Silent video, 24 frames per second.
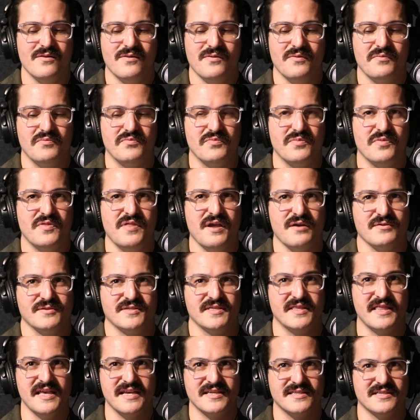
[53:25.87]
there's
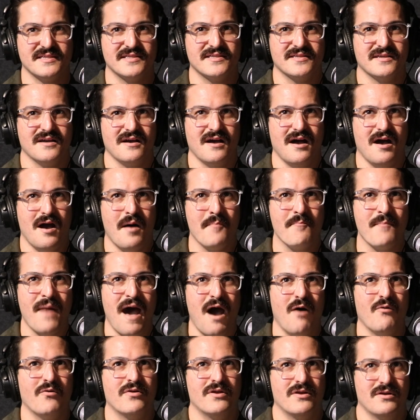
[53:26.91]
this
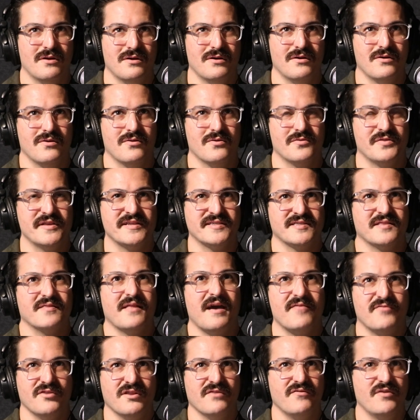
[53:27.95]
amount or this
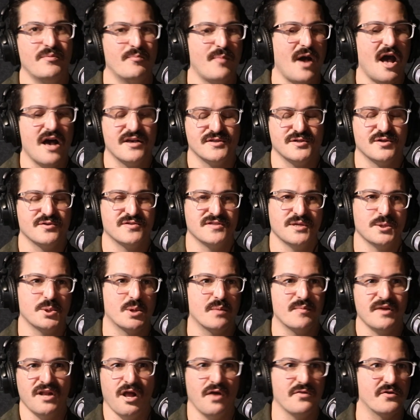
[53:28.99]
level of imposter syndrome
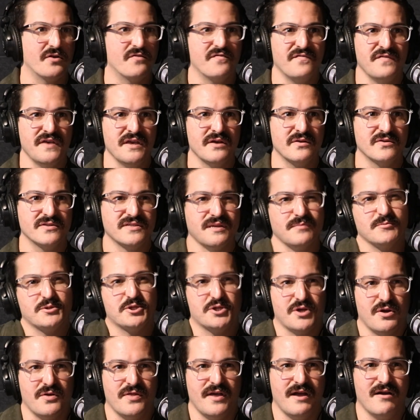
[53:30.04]
in other fields. I'm
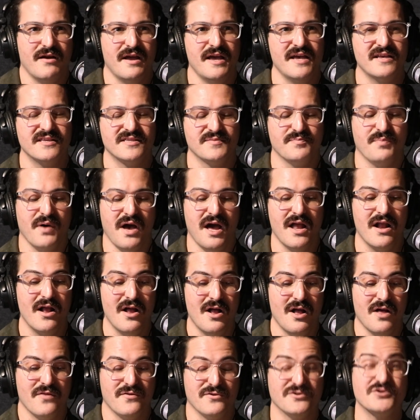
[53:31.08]
sure there is, but
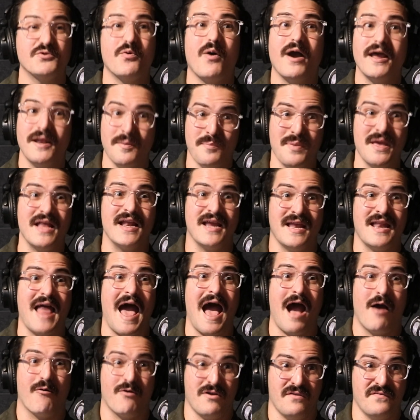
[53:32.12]
there's quite a bit in
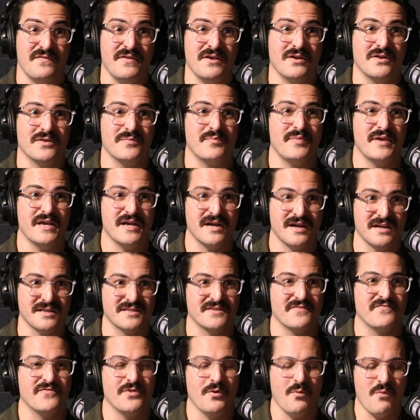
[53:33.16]
our field because
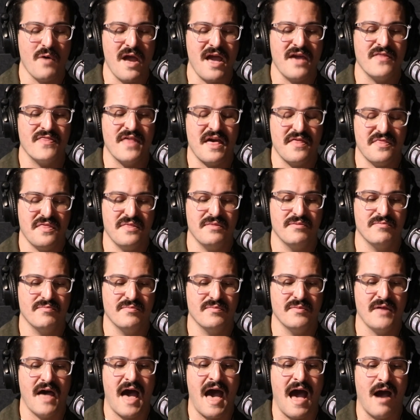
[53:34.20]
of the way that
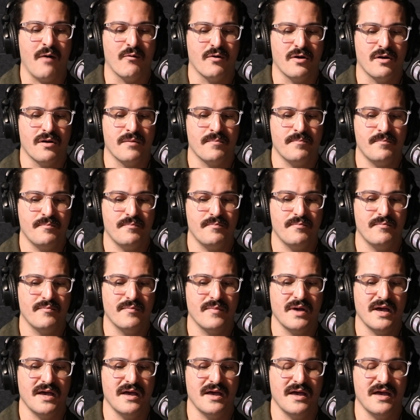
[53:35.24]
our
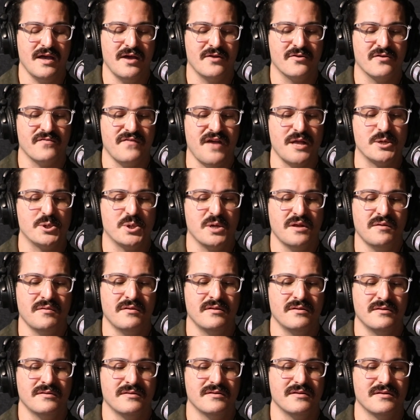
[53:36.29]

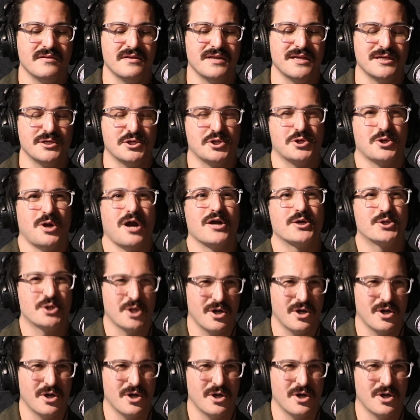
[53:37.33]
intervention is structured.